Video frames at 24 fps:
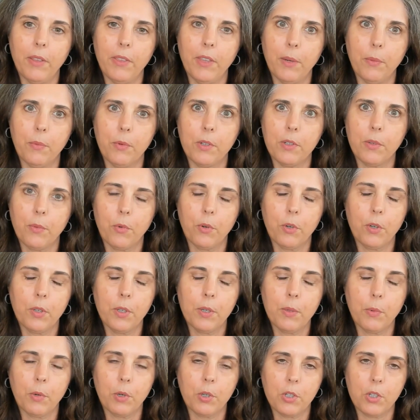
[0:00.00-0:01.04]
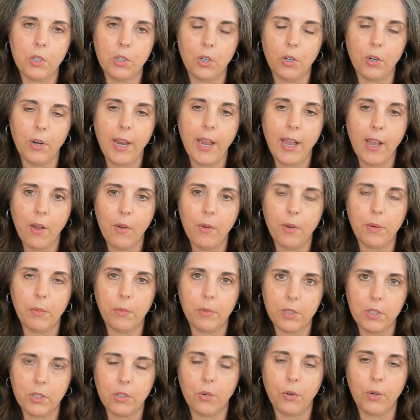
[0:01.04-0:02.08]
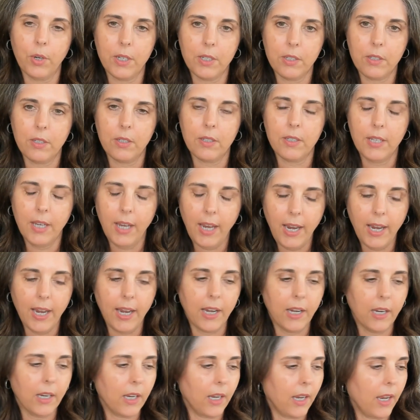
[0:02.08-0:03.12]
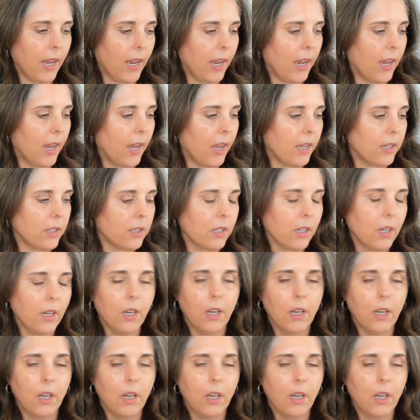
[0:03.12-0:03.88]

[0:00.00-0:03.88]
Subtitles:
They really weren't sure how it was going to take, and